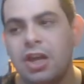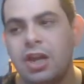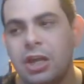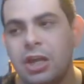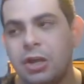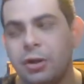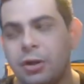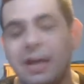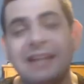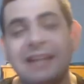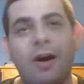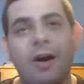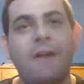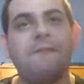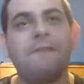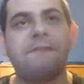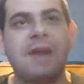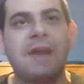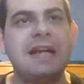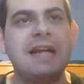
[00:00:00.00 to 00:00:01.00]
You know, that's
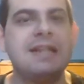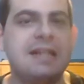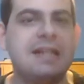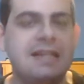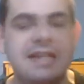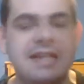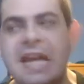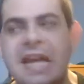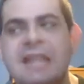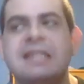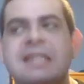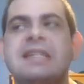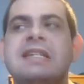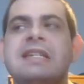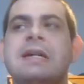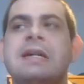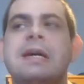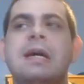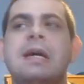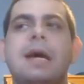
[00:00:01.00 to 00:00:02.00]
all fine and
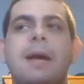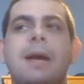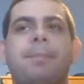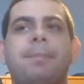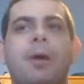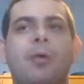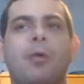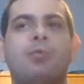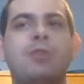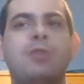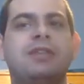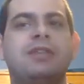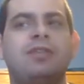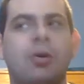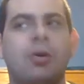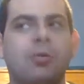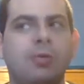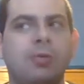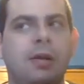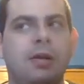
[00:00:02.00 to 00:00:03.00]
dandy, but we
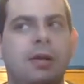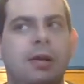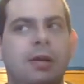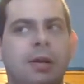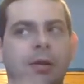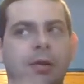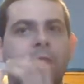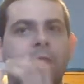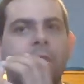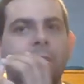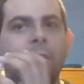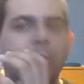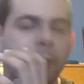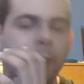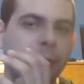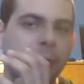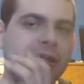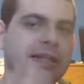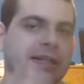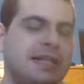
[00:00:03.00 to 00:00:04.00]
don't
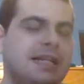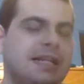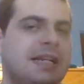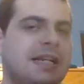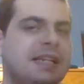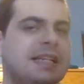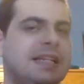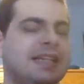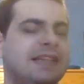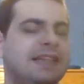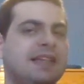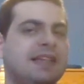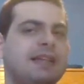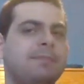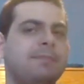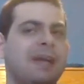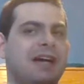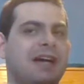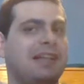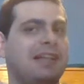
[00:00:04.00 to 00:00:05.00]
but we needed to
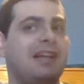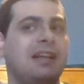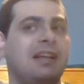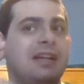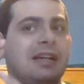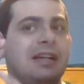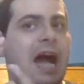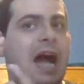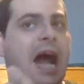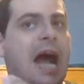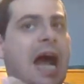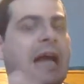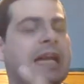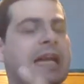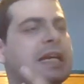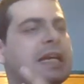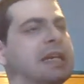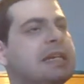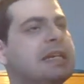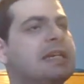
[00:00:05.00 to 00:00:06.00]
see Bowsetta kind
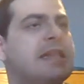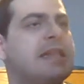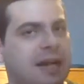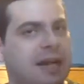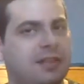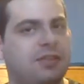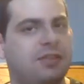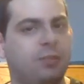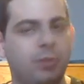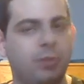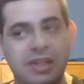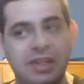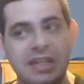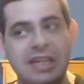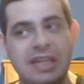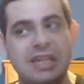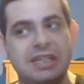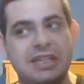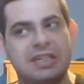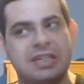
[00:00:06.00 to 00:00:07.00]
of connect with
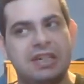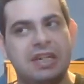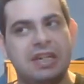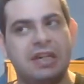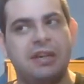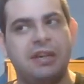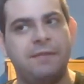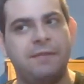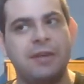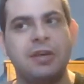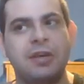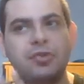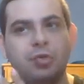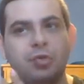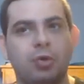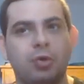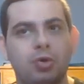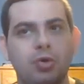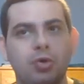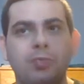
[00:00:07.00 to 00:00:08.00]
each
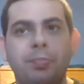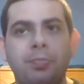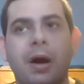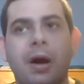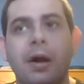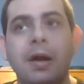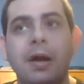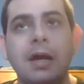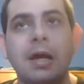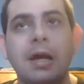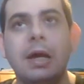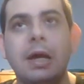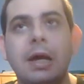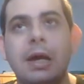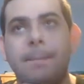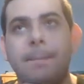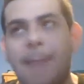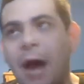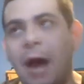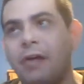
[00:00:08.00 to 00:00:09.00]
individual
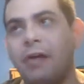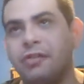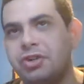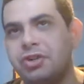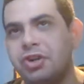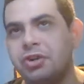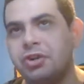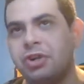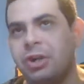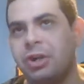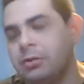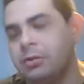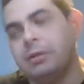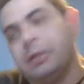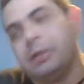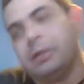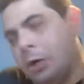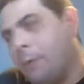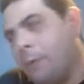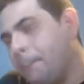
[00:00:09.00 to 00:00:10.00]
Koopa. Bowser Jr.,
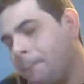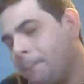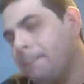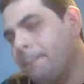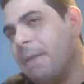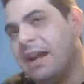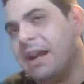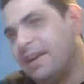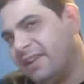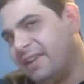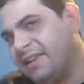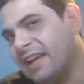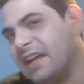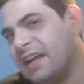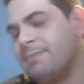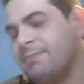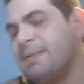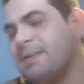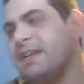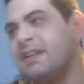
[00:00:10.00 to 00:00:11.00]
you know, makes
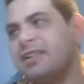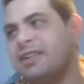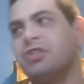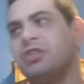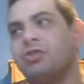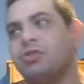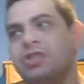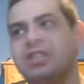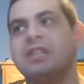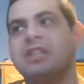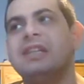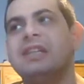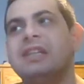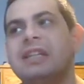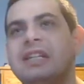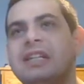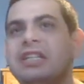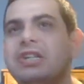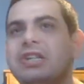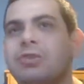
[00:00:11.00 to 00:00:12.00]
sense because, you know, she,
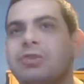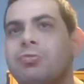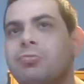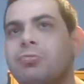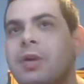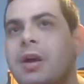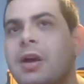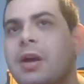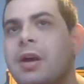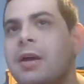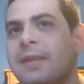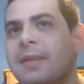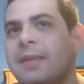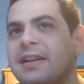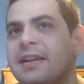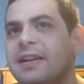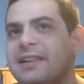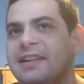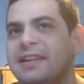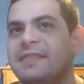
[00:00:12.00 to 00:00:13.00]
you know,
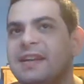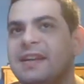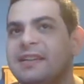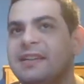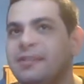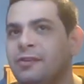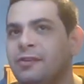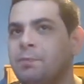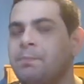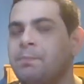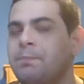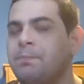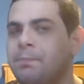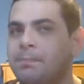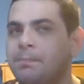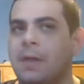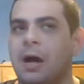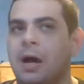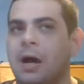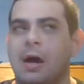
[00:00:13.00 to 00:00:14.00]
because of the events of Super
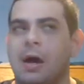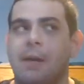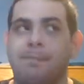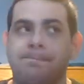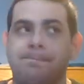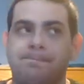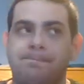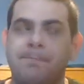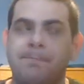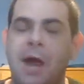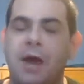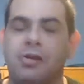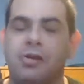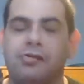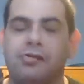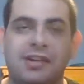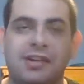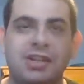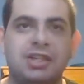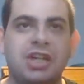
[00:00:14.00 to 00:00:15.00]
uh,
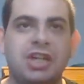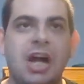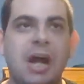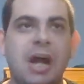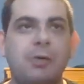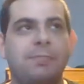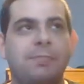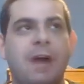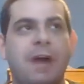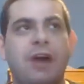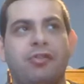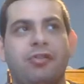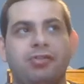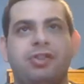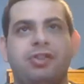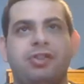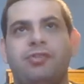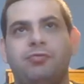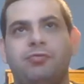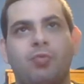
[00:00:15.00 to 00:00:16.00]
Mario Sunshine with Bowser
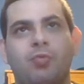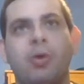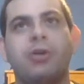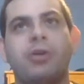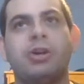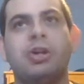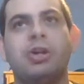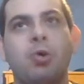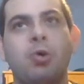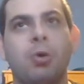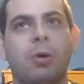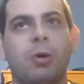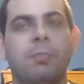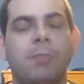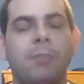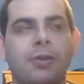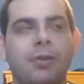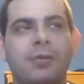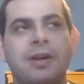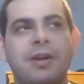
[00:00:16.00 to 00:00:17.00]
just wondering who her
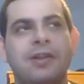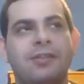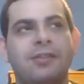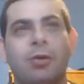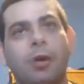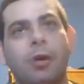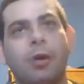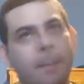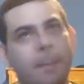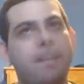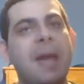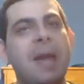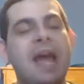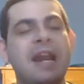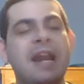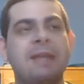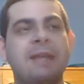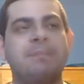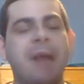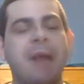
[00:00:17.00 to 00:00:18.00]
mother is, so her
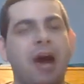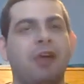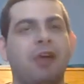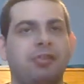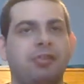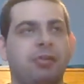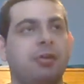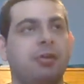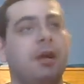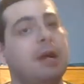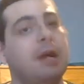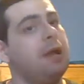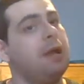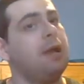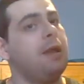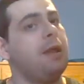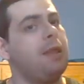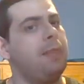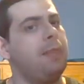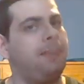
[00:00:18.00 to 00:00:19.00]
banning Bowser,
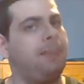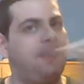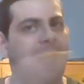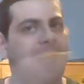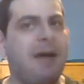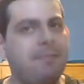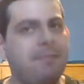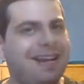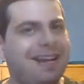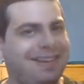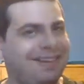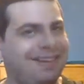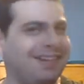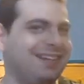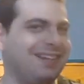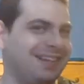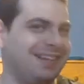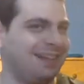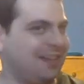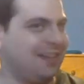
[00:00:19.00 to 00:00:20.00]
that makes
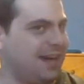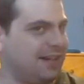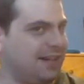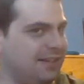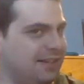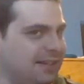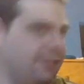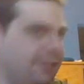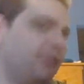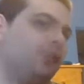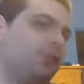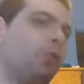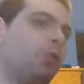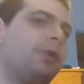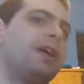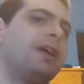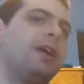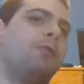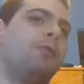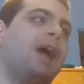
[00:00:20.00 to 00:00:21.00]
sense in the context of the
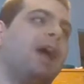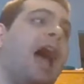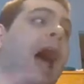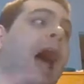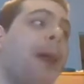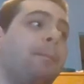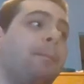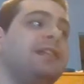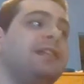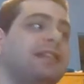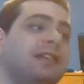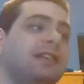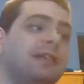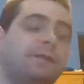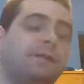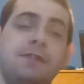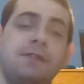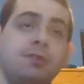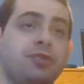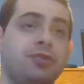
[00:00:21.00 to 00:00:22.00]
story and what happens in the
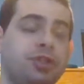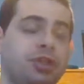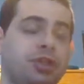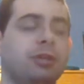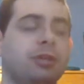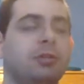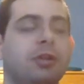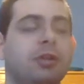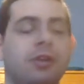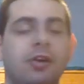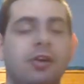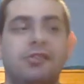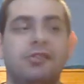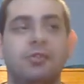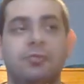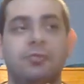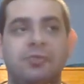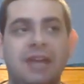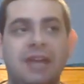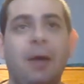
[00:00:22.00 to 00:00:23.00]
future.
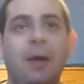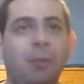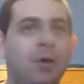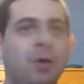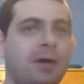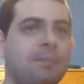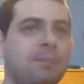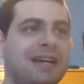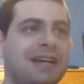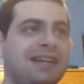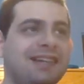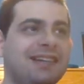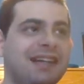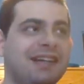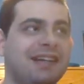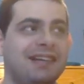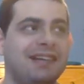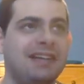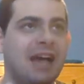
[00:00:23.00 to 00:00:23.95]
So that one makes sense.